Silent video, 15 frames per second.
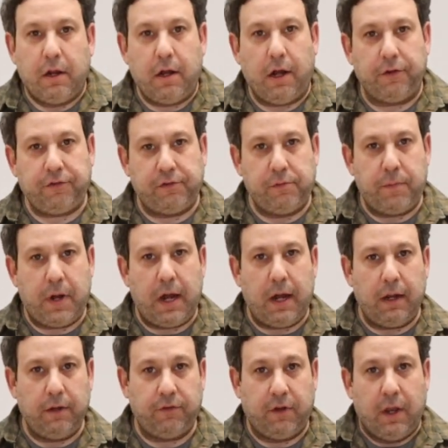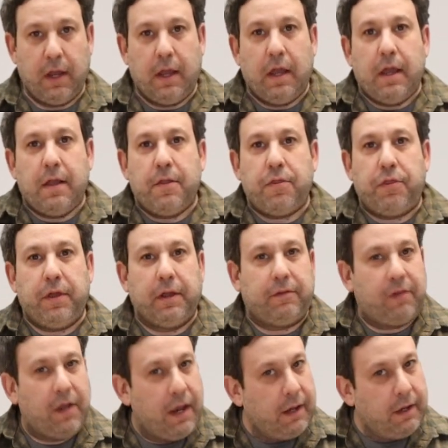customize.
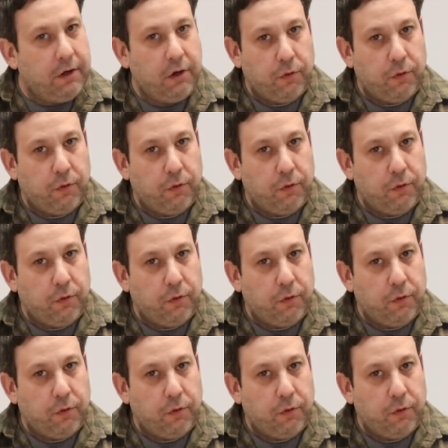Think taking